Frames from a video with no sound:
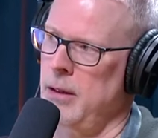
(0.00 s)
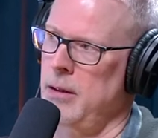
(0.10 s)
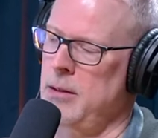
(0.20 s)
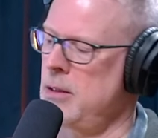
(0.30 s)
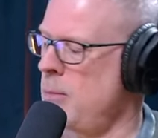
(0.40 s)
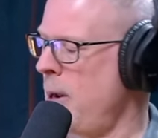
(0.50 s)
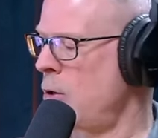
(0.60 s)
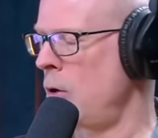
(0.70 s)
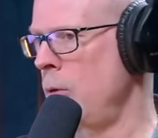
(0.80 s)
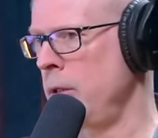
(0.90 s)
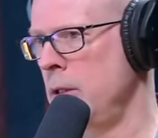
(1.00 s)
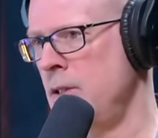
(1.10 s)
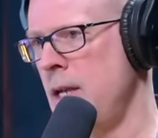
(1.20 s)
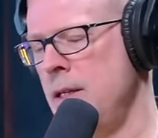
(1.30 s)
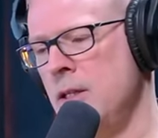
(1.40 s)
This is about growing the
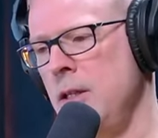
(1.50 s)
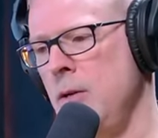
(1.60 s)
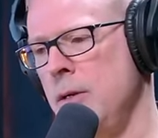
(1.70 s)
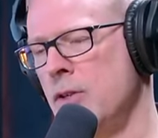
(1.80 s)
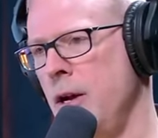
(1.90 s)
size of the U.S.